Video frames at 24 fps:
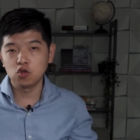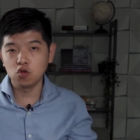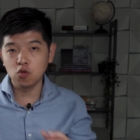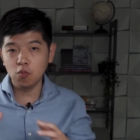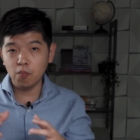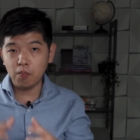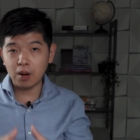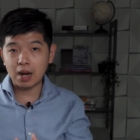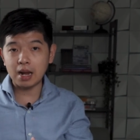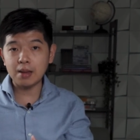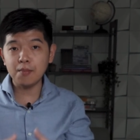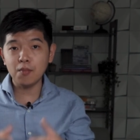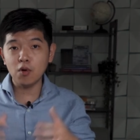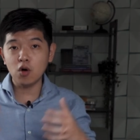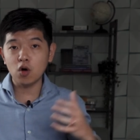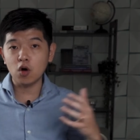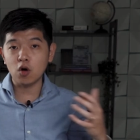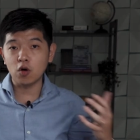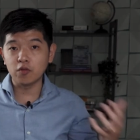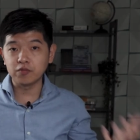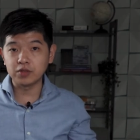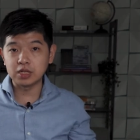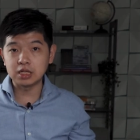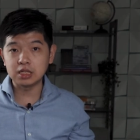You buy
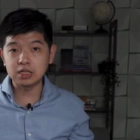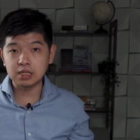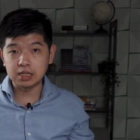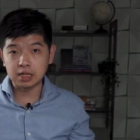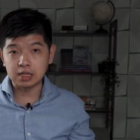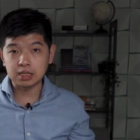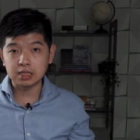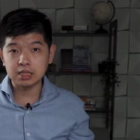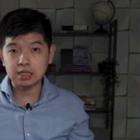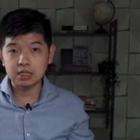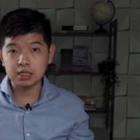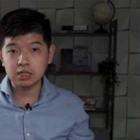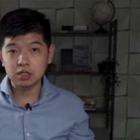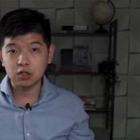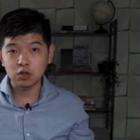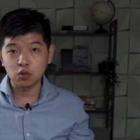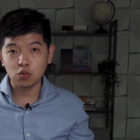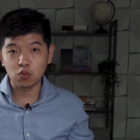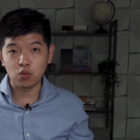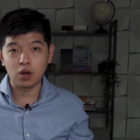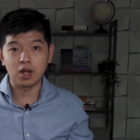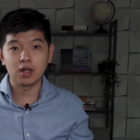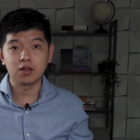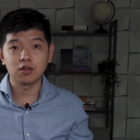more of these things
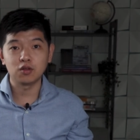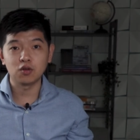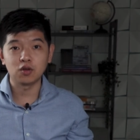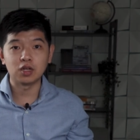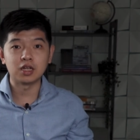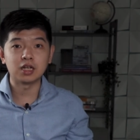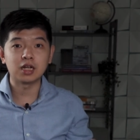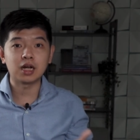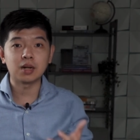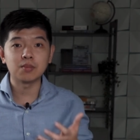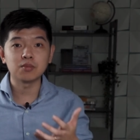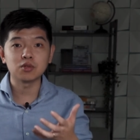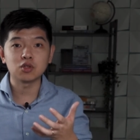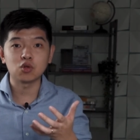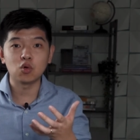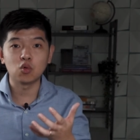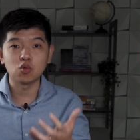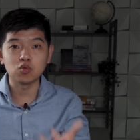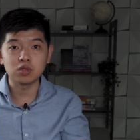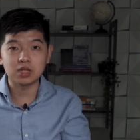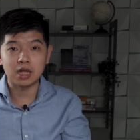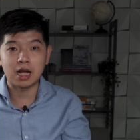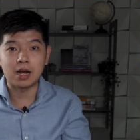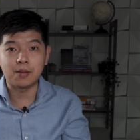when your incomes
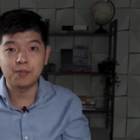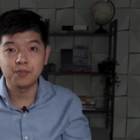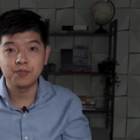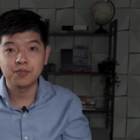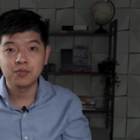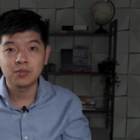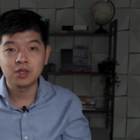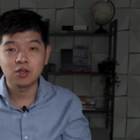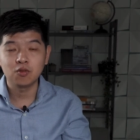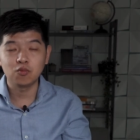goes up.